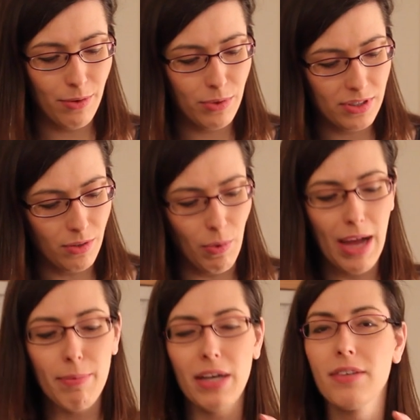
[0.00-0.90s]
was the
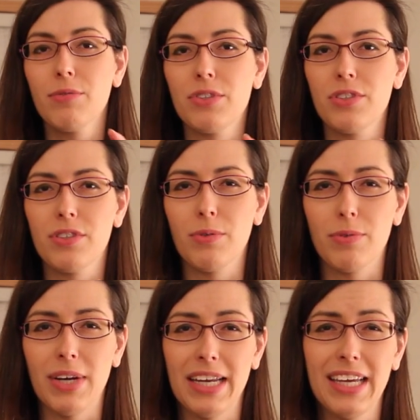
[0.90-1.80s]
Y button, which is the
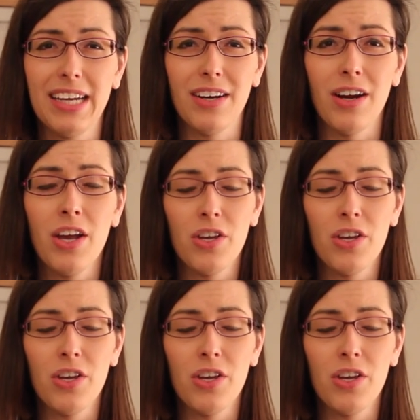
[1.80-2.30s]
one right here.